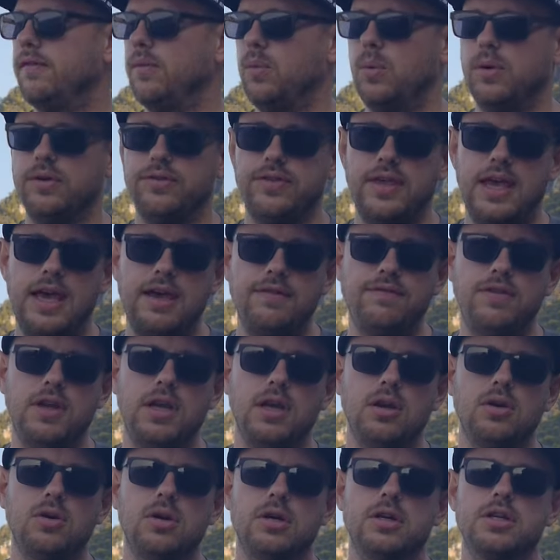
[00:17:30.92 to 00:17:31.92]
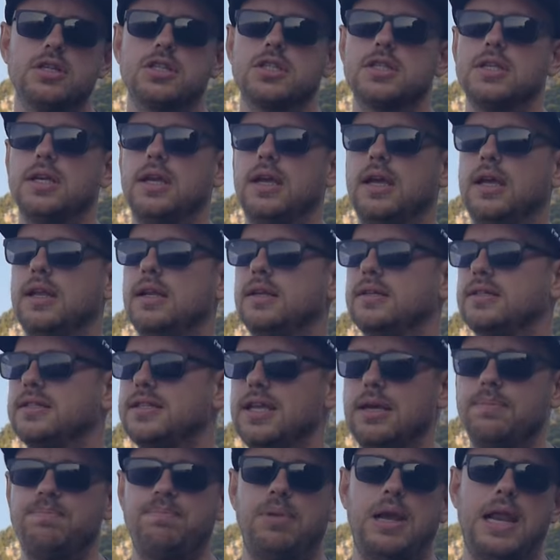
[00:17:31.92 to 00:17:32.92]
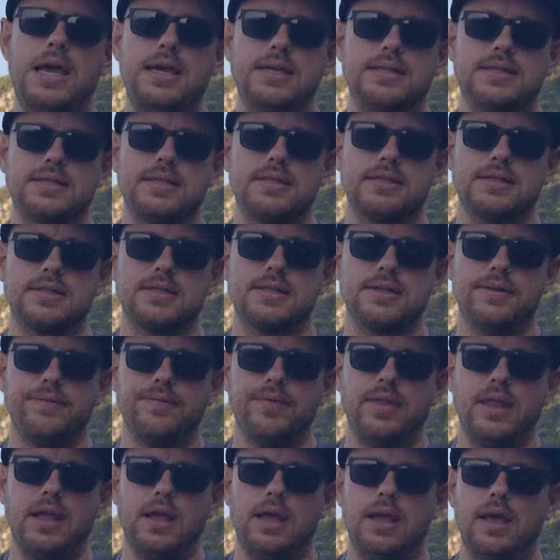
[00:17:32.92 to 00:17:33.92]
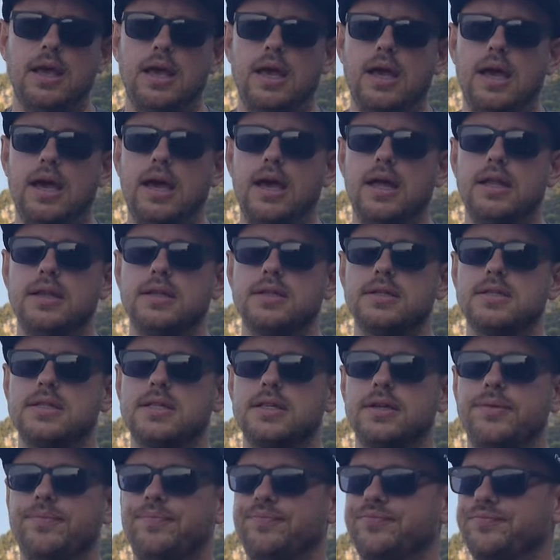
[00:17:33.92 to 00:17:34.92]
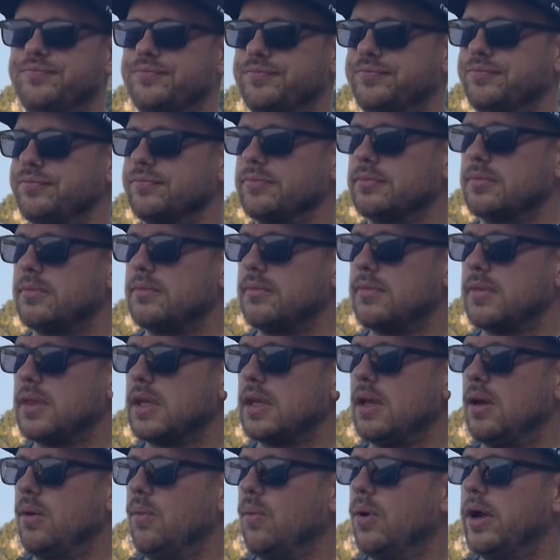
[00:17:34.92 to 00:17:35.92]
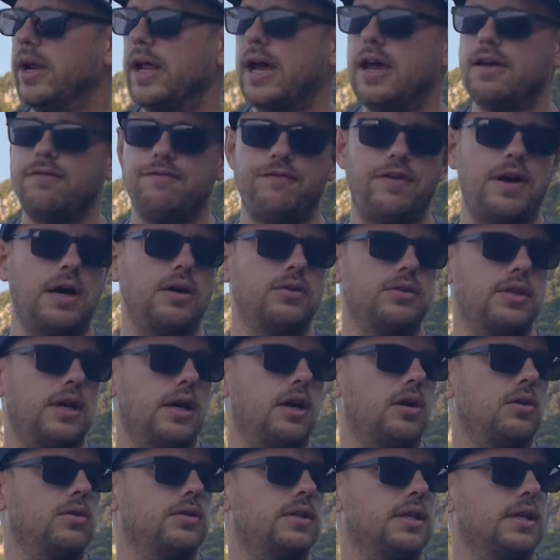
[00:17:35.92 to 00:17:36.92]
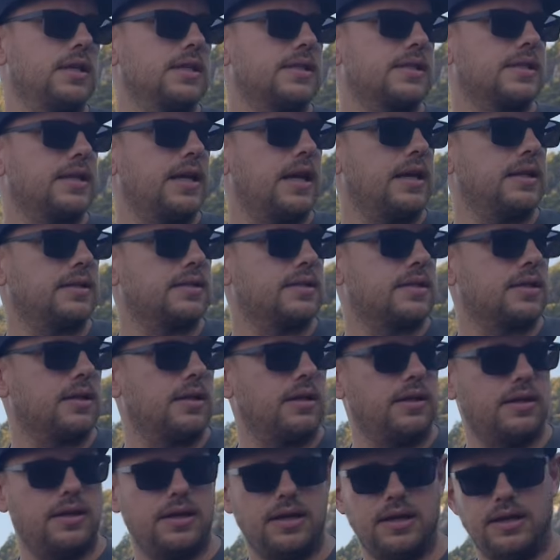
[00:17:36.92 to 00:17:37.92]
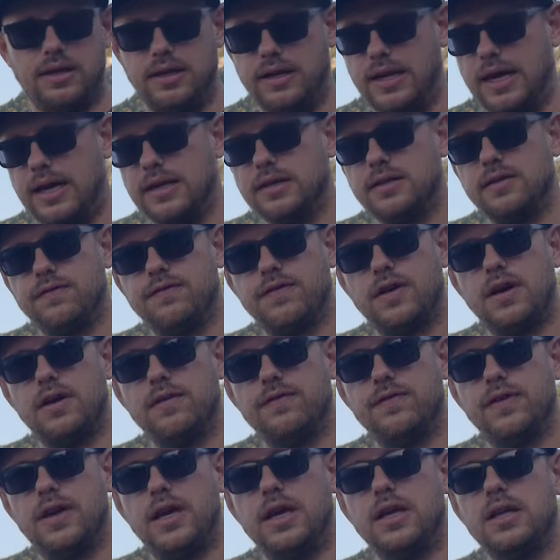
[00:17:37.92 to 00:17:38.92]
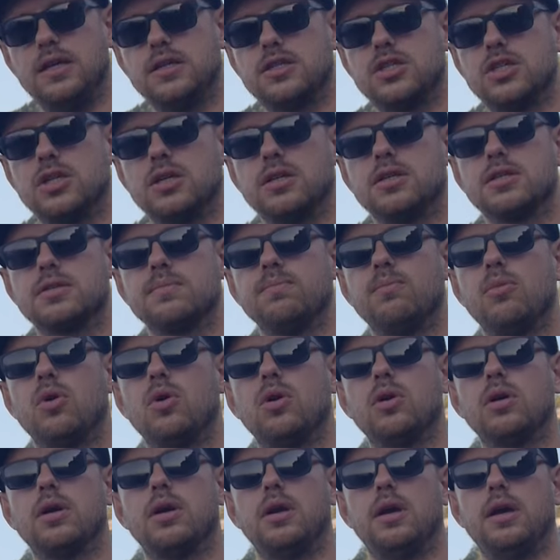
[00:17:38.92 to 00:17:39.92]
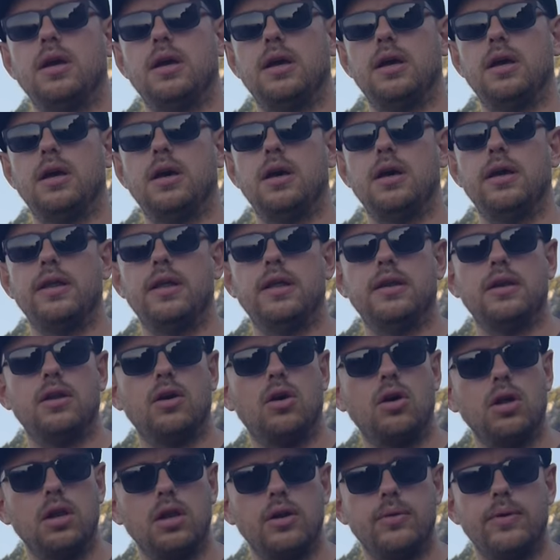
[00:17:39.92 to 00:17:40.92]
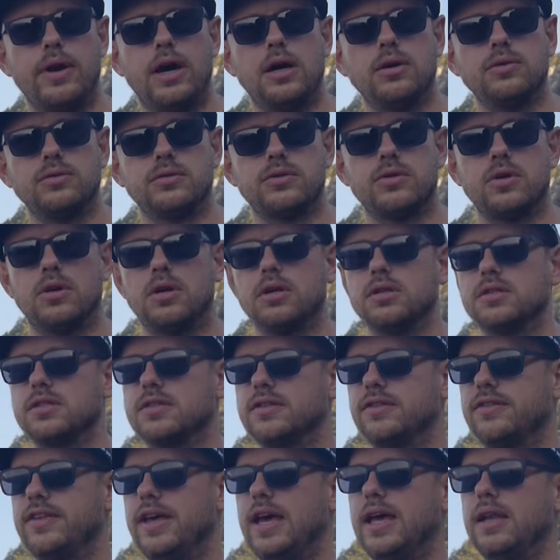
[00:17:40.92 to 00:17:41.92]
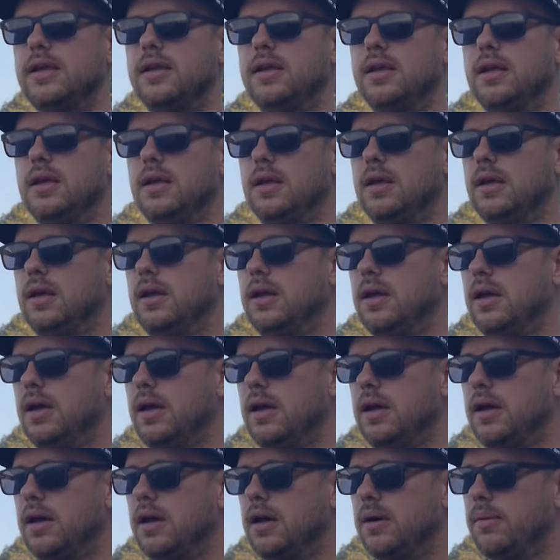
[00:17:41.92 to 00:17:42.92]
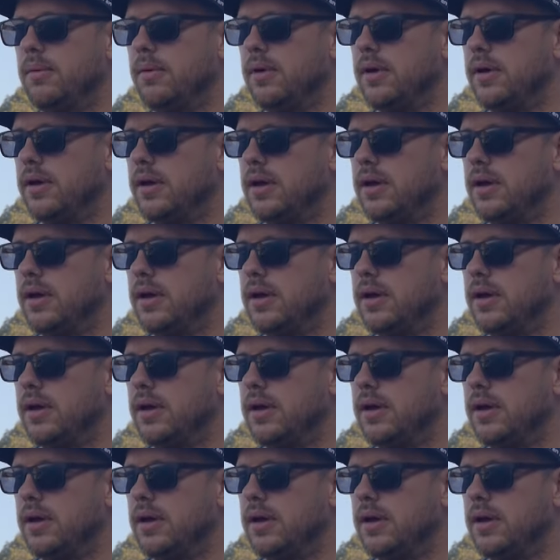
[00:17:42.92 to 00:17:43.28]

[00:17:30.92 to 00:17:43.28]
with heavy lures in deep places. And what I found out is that the 95H is more an all-around rod than a